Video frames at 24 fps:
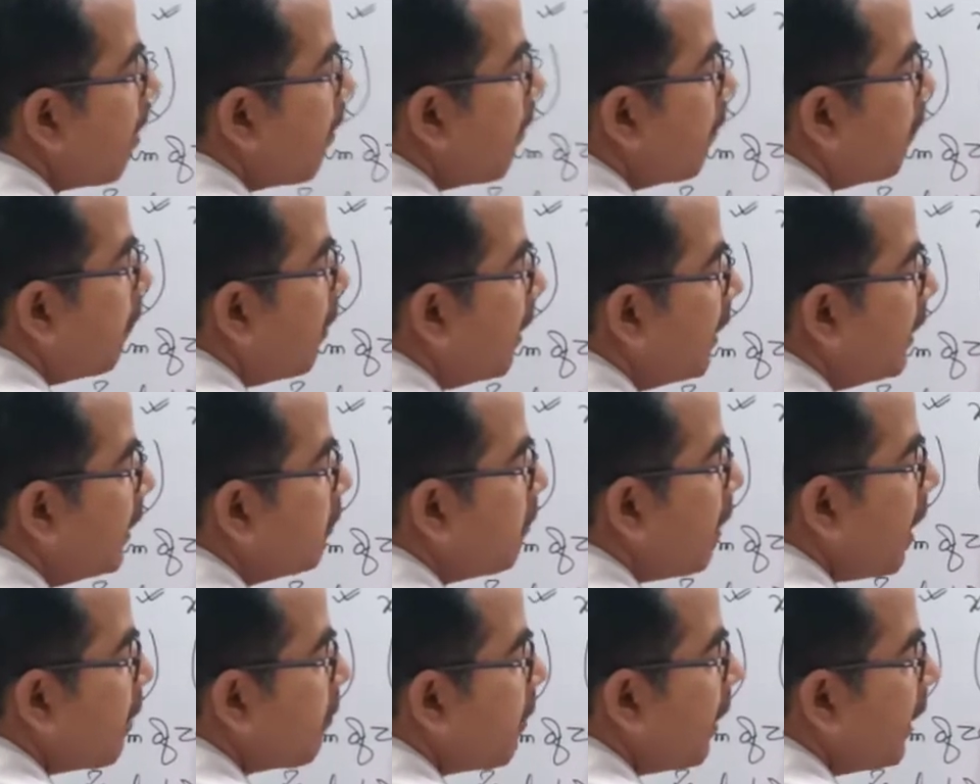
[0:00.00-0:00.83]

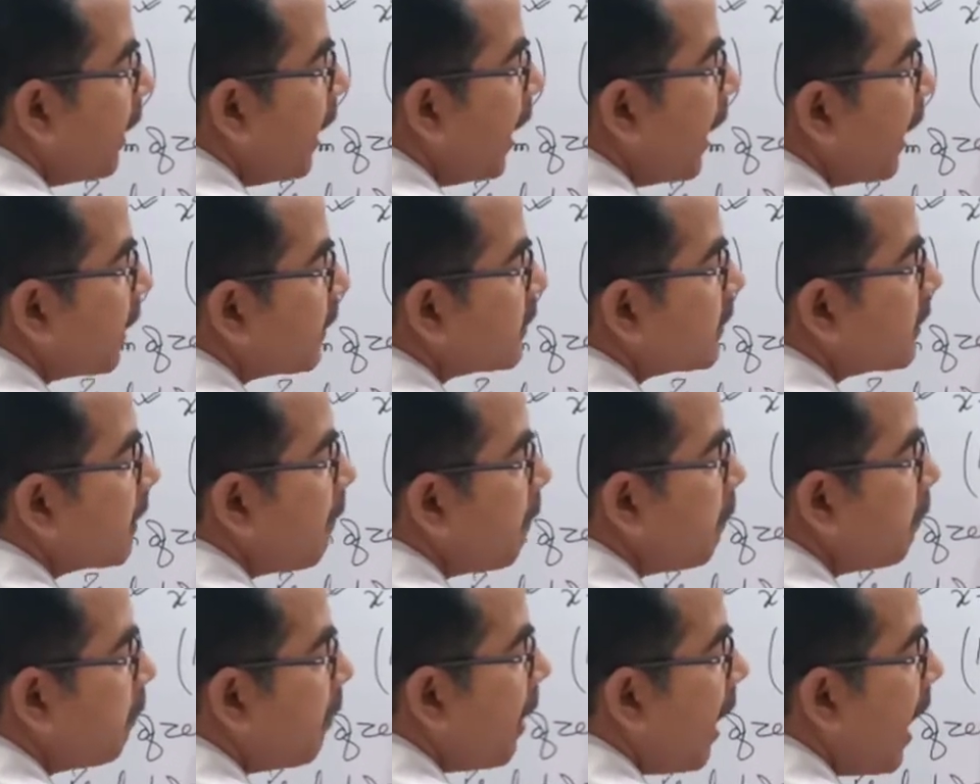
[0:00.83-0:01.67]
multiplied by x
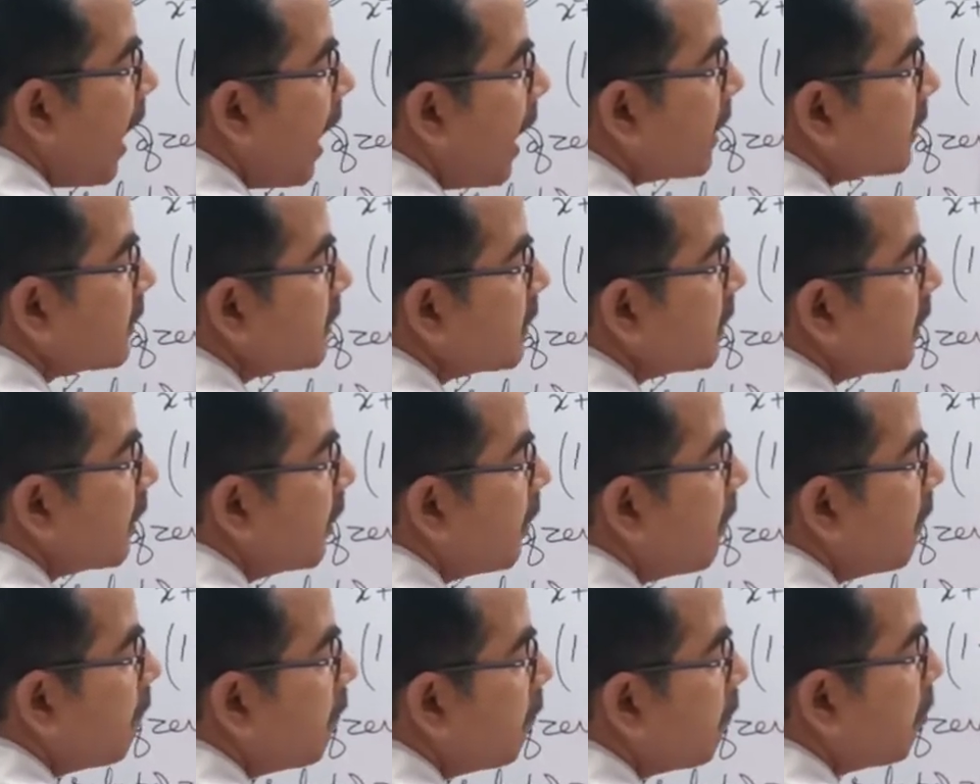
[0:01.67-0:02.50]
plus
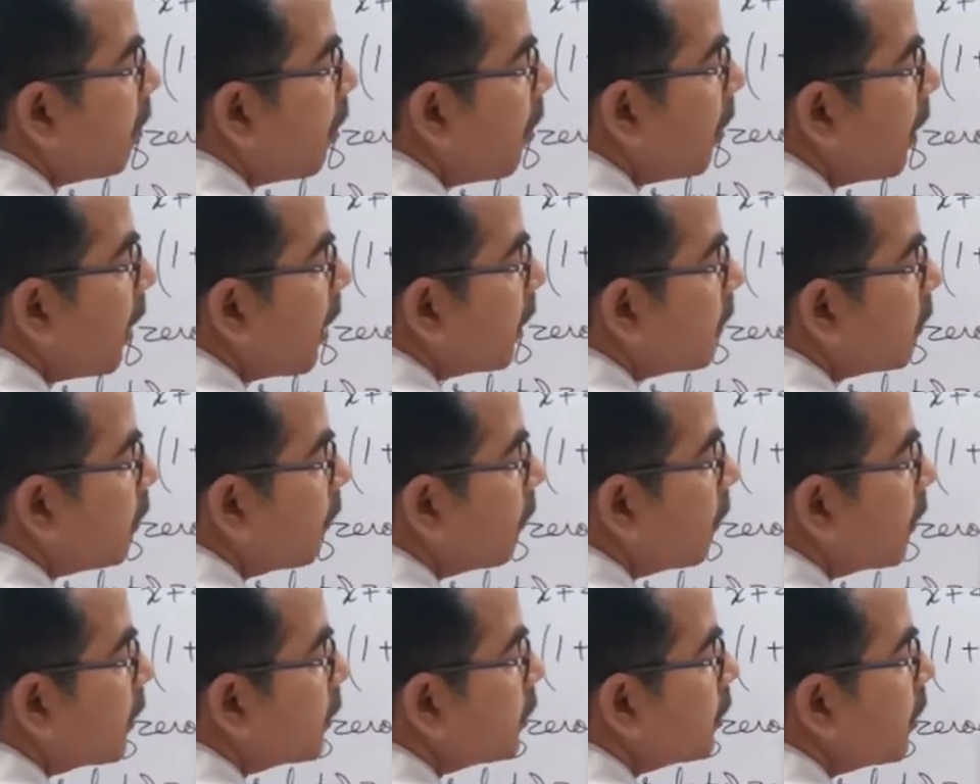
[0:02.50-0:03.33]
product of
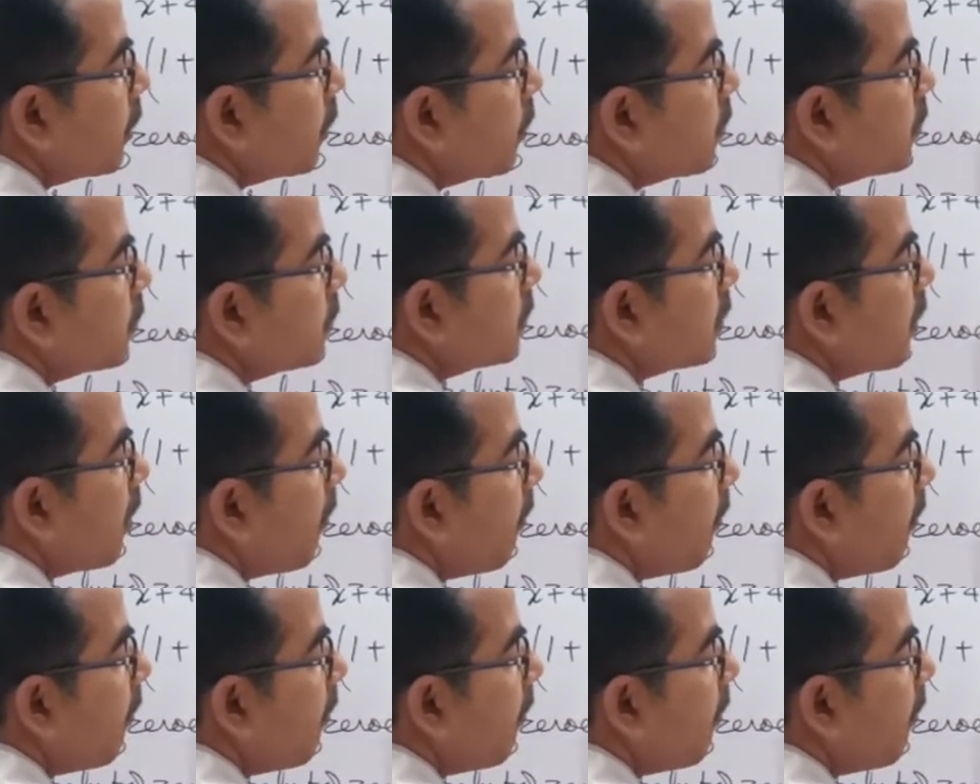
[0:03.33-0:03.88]
the zeros